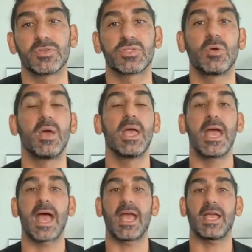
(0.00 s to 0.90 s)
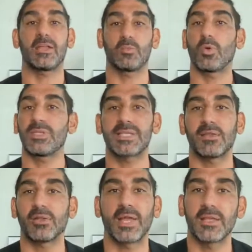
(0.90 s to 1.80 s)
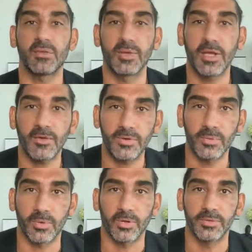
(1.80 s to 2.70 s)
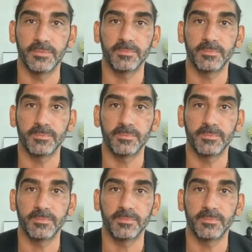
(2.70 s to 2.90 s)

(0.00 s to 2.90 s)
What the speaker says: So, and what does that look like in the recovery world?